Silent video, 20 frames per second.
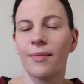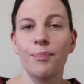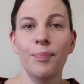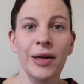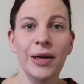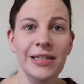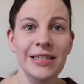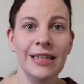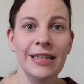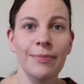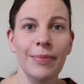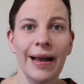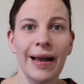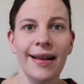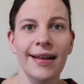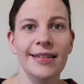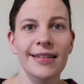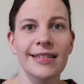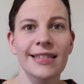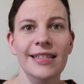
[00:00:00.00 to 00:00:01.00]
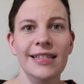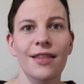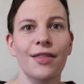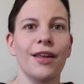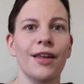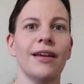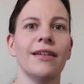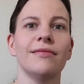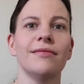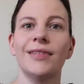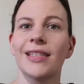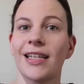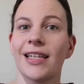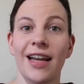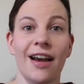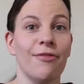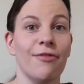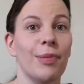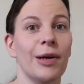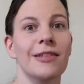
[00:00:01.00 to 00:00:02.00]
button bands that didn't
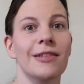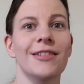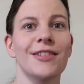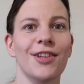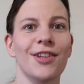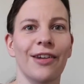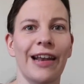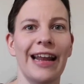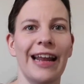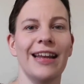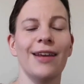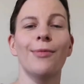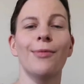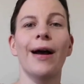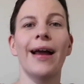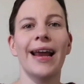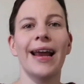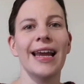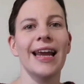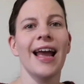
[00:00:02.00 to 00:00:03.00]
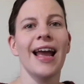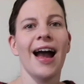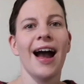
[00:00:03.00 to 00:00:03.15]
have buttons on anyway